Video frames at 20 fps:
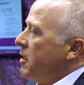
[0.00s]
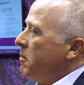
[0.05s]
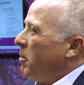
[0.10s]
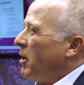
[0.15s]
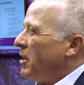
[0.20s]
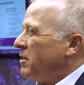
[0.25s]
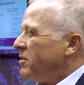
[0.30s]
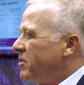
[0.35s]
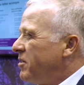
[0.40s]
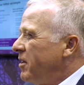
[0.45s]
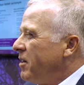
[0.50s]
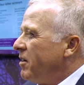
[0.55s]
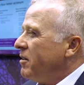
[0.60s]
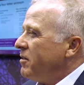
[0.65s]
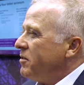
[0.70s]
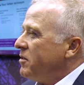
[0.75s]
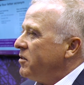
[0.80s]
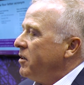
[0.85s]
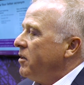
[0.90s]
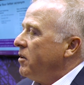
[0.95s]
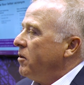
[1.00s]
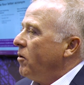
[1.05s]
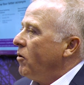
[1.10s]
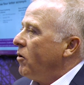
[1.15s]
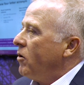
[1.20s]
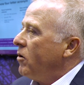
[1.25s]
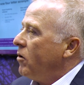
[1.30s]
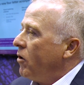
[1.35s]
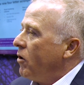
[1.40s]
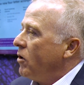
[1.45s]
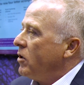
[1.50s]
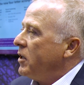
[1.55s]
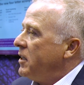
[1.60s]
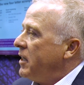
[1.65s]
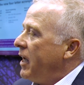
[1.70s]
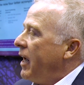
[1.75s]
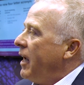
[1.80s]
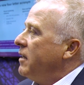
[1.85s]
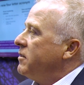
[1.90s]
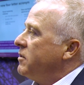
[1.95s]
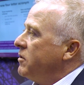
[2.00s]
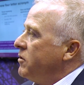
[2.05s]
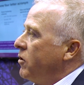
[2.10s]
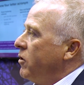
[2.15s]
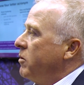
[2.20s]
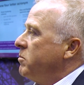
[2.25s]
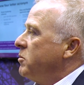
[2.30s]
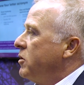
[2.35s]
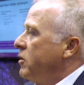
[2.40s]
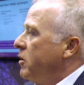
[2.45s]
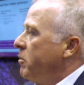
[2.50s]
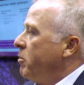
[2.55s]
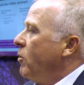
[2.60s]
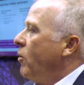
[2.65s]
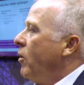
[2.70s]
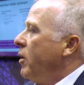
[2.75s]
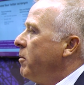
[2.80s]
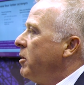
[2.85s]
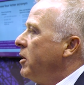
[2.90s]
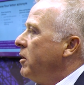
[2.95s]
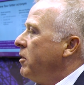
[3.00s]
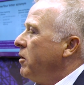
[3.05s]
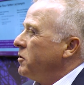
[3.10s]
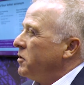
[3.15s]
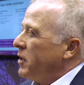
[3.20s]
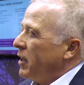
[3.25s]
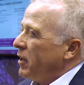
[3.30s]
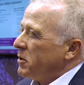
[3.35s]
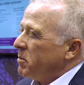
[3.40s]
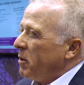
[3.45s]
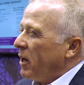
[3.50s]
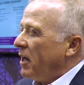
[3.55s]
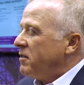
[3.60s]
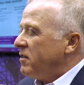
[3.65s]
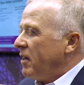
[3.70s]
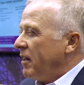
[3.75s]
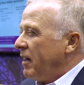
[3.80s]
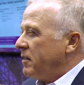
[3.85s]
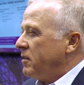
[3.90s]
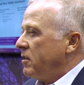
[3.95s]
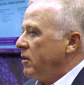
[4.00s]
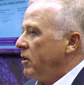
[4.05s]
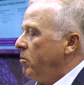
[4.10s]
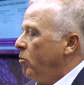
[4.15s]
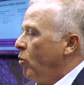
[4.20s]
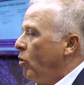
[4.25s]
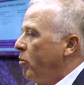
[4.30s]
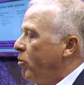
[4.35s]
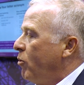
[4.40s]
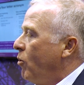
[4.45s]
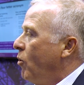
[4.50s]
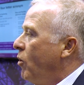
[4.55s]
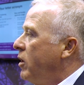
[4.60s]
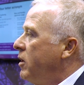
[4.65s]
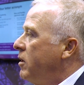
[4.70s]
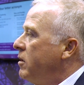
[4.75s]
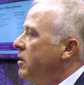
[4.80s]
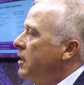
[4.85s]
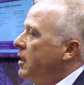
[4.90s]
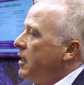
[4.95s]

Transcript: but still still early days in terms of deployment in those areas. But I'd say that's a little more broad.